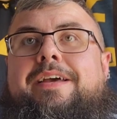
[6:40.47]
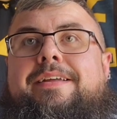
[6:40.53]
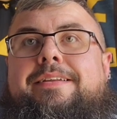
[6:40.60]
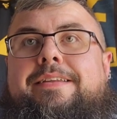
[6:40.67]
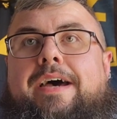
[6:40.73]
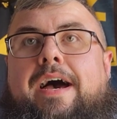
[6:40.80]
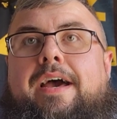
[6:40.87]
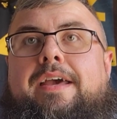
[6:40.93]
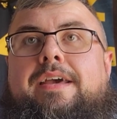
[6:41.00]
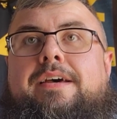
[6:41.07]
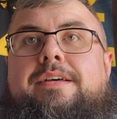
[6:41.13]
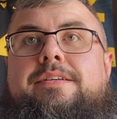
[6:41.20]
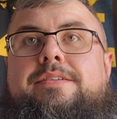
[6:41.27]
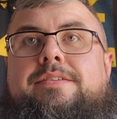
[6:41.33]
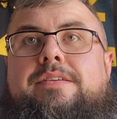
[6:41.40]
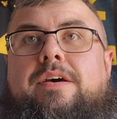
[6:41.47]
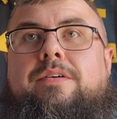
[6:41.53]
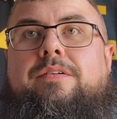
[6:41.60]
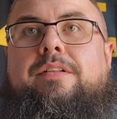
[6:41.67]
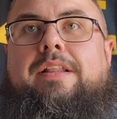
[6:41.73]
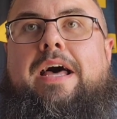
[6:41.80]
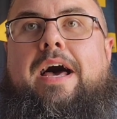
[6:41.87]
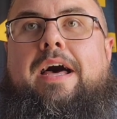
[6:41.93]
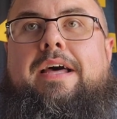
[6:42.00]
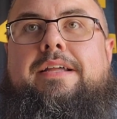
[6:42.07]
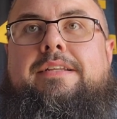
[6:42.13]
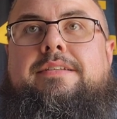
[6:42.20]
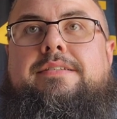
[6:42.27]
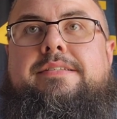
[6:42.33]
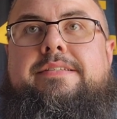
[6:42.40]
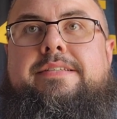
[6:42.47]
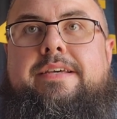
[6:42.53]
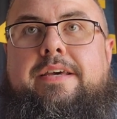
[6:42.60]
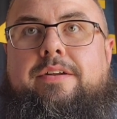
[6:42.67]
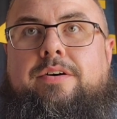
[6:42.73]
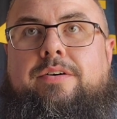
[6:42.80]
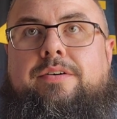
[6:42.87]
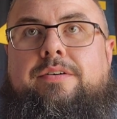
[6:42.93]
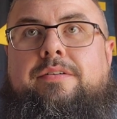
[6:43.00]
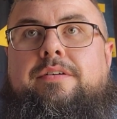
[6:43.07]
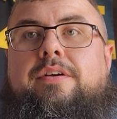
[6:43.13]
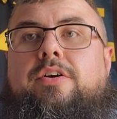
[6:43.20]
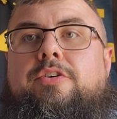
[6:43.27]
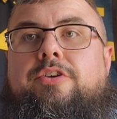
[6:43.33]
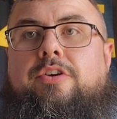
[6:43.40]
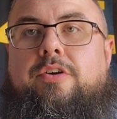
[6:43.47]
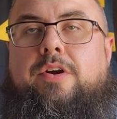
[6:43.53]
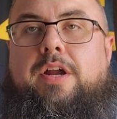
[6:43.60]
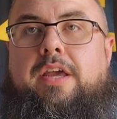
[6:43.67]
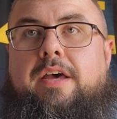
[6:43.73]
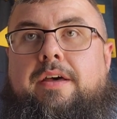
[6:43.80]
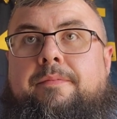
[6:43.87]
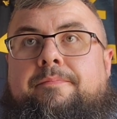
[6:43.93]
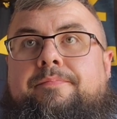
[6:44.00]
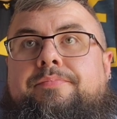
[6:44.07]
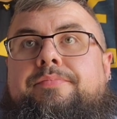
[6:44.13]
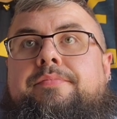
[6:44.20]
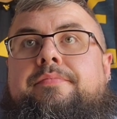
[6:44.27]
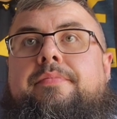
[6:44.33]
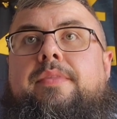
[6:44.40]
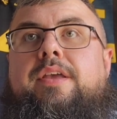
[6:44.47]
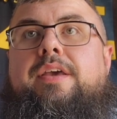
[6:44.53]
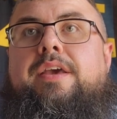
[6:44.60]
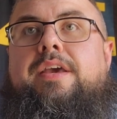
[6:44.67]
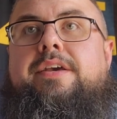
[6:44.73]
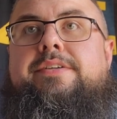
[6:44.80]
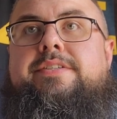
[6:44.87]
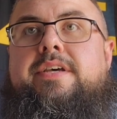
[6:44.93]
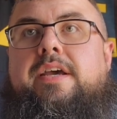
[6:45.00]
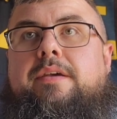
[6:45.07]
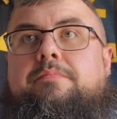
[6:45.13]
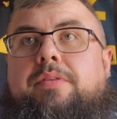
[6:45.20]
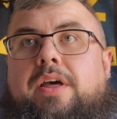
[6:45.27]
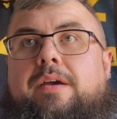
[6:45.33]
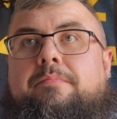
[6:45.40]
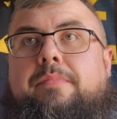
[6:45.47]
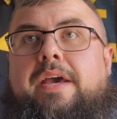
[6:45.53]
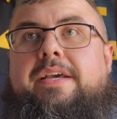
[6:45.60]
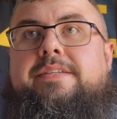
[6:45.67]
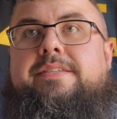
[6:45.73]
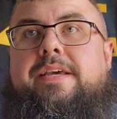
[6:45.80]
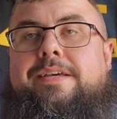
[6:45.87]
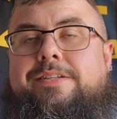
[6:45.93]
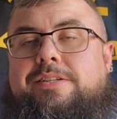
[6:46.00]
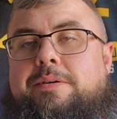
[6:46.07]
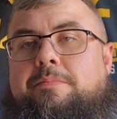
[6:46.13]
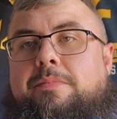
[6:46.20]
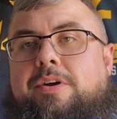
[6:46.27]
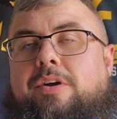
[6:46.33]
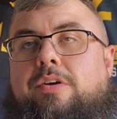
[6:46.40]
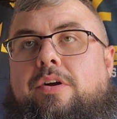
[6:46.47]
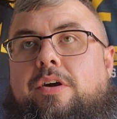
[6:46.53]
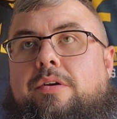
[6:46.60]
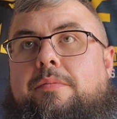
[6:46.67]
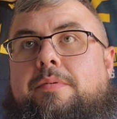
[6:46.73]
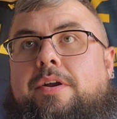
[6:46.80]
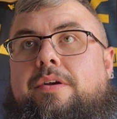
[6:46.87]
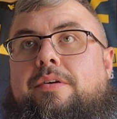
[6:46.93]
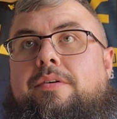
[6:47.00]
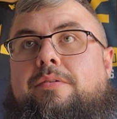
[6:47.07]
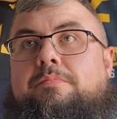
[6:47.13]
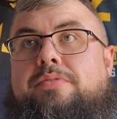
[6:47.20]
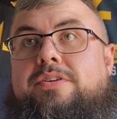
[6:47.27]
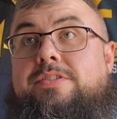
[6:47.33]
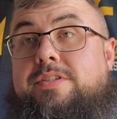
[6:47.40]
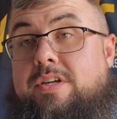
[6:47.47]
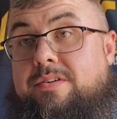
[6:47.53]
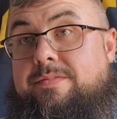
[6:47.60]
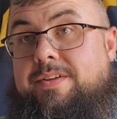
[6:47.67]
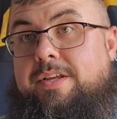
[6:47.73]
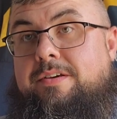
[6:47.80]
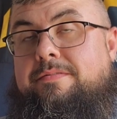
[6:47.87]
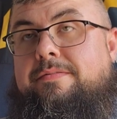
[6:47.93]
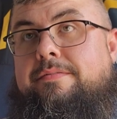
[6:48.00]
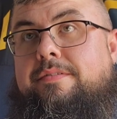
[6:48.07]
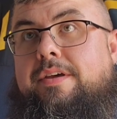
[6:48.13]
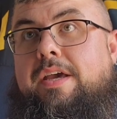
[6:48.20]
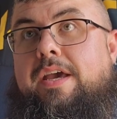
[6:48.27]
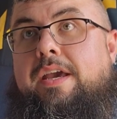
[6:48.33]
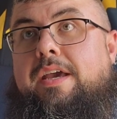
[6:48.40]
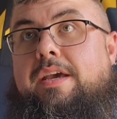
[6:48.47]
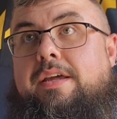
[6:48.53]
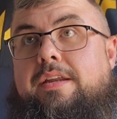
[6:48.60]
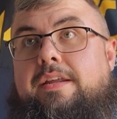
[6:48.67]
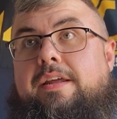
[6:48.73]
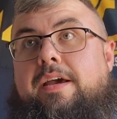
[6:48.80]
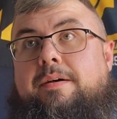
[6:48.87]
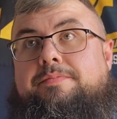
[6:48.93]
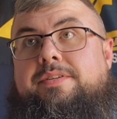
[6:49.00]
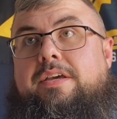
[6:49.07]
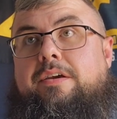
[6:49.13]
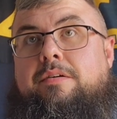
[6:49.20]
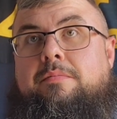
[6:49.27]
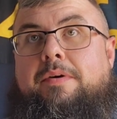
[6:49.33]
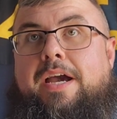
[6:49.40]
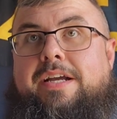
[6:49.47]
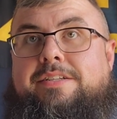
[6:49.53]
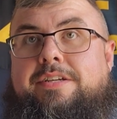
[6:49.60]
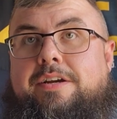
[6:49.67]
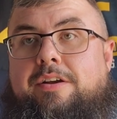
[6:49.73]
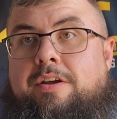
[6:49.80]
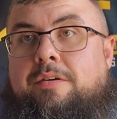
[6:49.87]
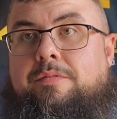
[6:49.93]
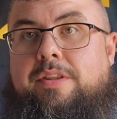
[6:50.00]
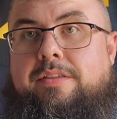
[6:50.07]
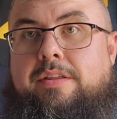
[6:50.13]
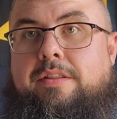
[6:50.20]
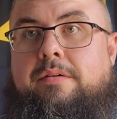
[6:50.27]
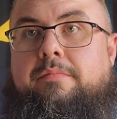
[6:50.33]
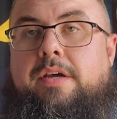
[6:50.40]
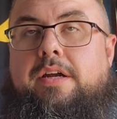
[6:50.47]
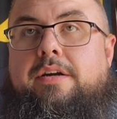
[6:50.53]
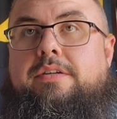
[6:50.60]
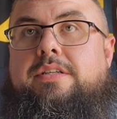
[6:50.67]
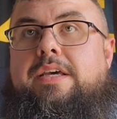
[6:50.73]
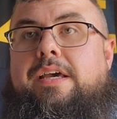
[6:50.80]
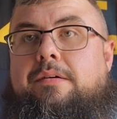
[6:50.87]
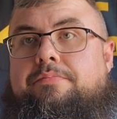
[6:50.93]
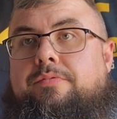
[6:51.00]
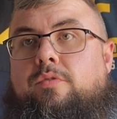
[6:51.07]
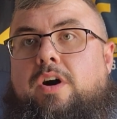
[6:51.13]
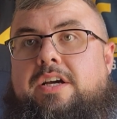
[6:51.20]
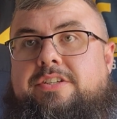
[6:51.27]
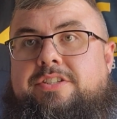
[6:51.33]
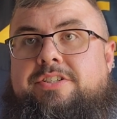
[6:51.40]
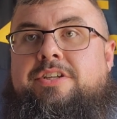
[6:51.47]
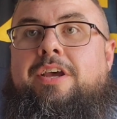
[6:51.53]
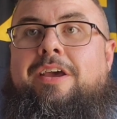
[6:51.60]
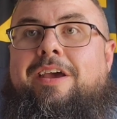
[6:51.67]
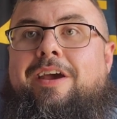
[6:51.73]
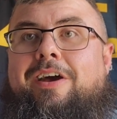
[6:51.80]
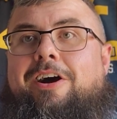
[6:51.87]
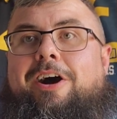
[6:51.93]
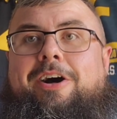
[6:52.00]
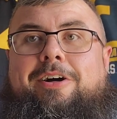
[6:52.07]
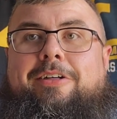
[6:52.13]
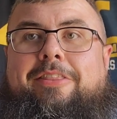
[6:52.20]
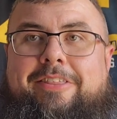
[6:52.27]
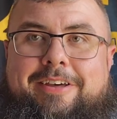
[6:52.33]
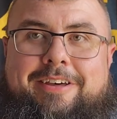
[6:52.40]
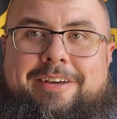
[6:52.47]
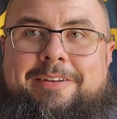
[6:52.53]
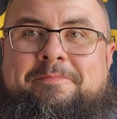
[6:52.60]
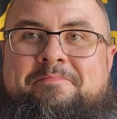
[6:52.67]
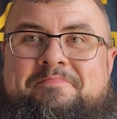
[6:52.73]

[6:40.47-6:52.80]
Diazolidinyl urea is a plant-based antimicrobial preservative and it helps kill bacteria within the beard to help wash all the